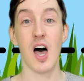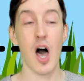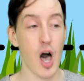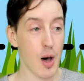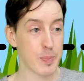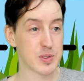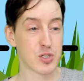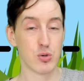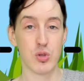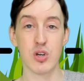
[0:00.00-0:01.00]
Up
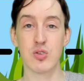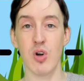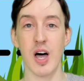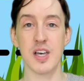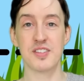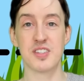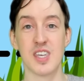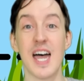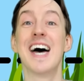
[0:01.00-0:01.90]
to the grass,